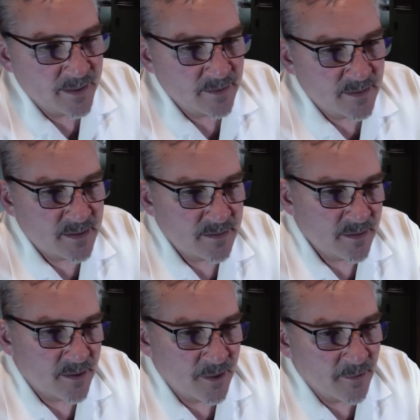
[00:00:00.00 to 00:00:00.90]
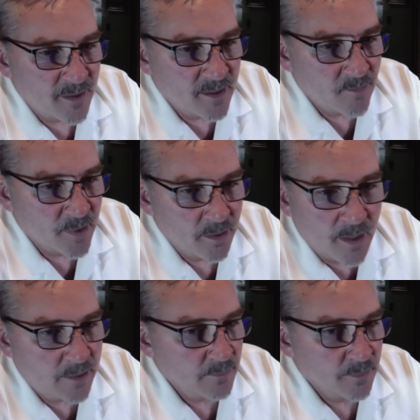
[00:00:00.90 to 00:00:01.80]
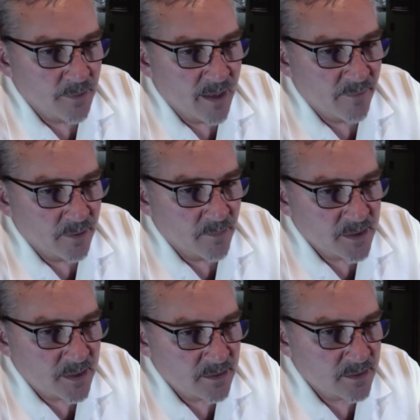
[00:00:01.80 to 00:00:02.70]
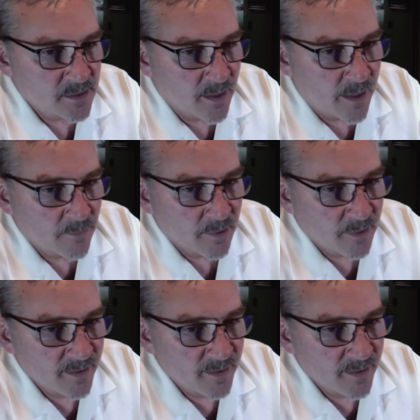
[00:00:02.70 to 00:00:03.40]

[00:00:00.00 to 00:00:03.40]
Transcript: and secure it in, but I don't do that very much because it's a lot of work.